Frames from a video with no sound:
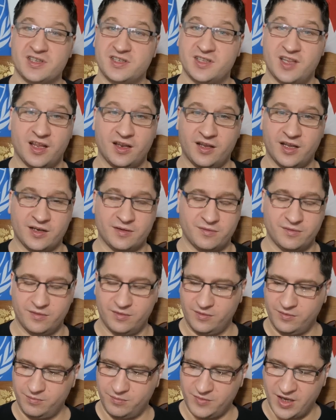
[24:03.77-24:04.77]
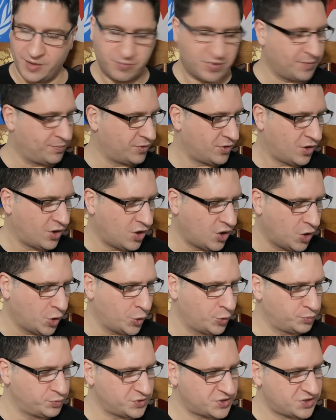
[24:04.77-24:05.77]
sustain, get get people
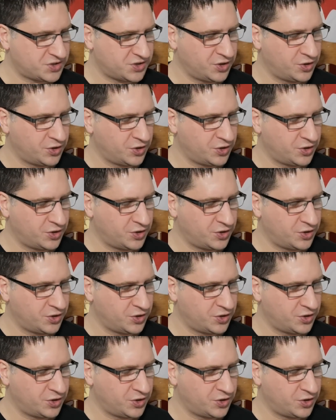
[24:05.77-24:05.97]
homes.